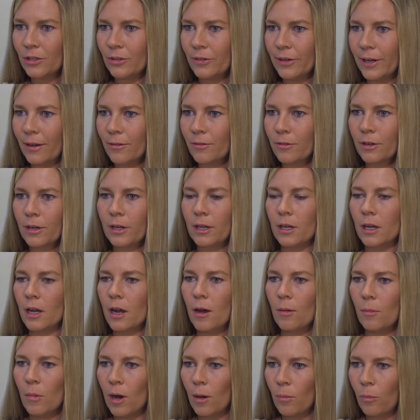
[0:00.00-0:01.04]
you're never going to
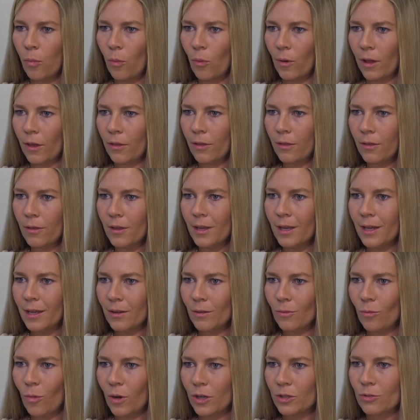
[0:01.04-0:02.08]
come up with
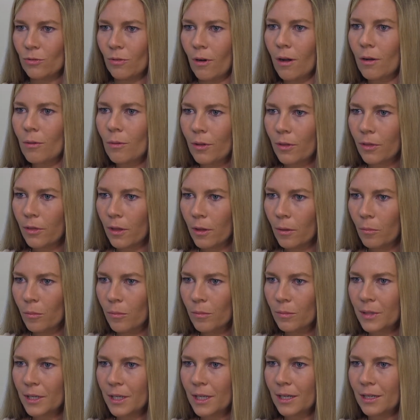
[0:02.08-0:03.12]
what's wrong with
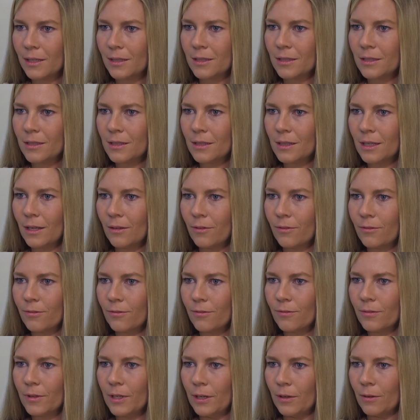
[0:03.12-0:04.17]
them, because
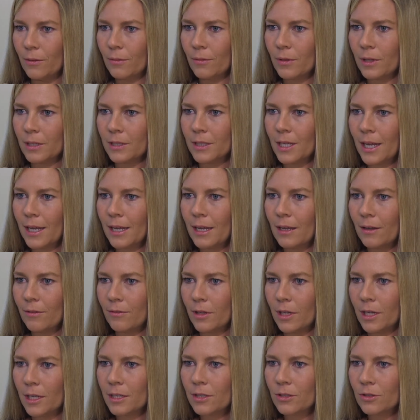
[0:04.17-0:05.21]
the taking
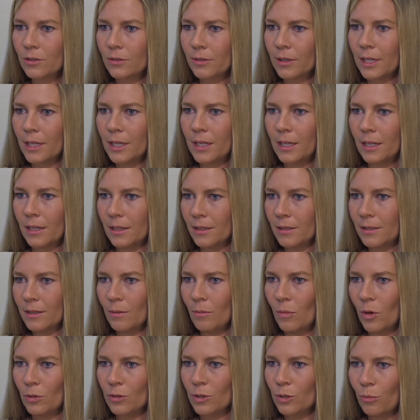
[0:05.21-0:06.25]
of the history is
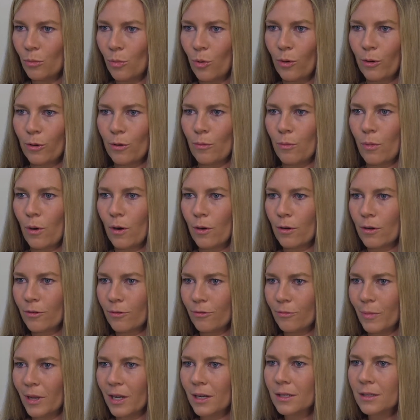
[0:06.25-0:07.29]
the most important part
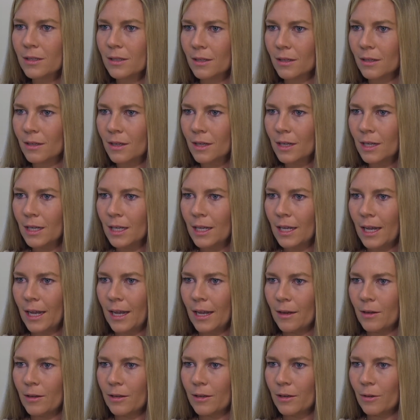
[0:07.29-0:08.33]
of medicine.
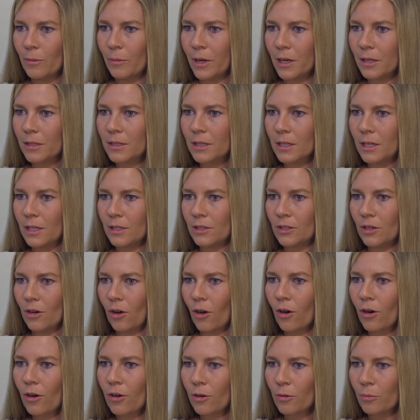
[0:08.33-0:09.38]
And medicine is an
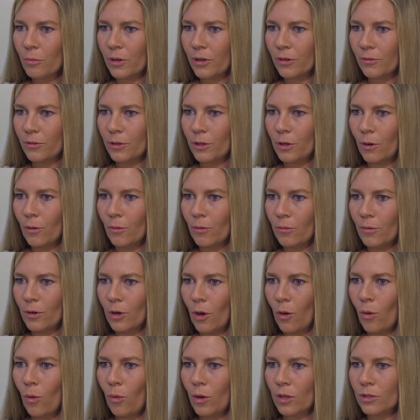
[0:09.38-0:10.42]
art, but if you don't
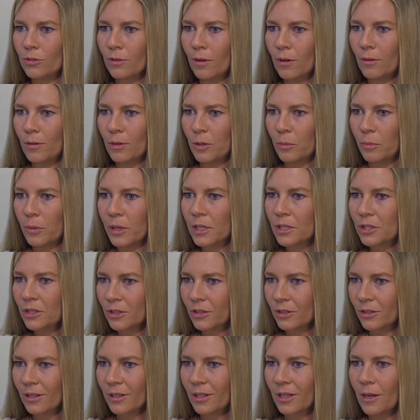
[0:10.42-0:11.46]
know what's wrong with the
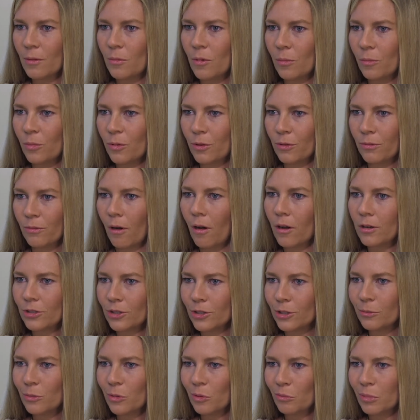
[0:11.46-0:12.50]
patient, you're going to come up with the wrong
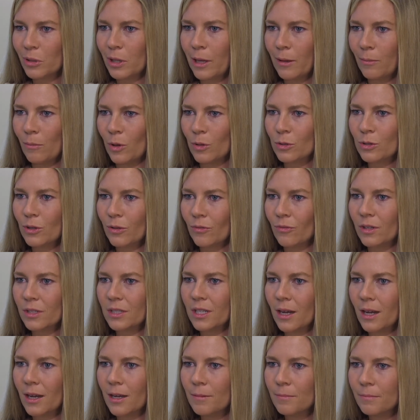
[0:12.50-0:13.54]
treatment plan most of the
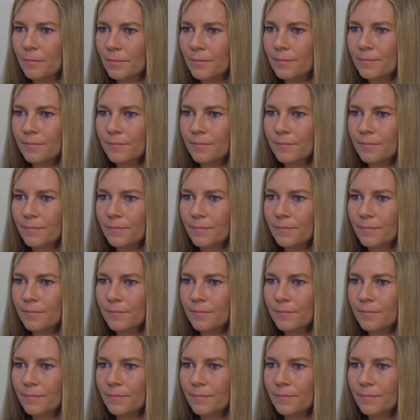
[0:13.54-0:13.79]
time.